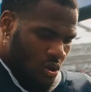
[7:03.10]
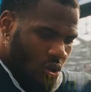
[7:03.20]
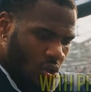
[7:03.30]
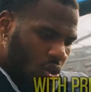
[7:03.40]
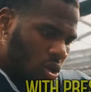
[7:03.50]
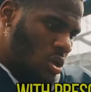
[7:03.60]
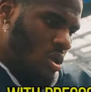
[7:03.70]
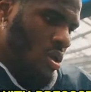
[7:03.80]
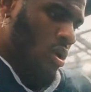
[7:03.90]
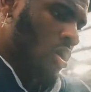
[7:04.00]
With
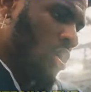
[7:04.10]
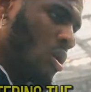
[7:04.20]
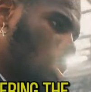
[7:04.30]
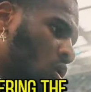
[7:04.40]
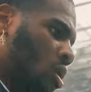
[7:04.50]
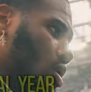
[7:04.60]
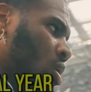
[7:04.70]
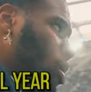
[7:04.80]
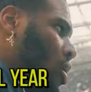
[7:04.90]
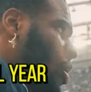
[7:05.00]
Prescott entering the final
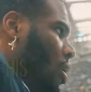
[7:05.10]
year of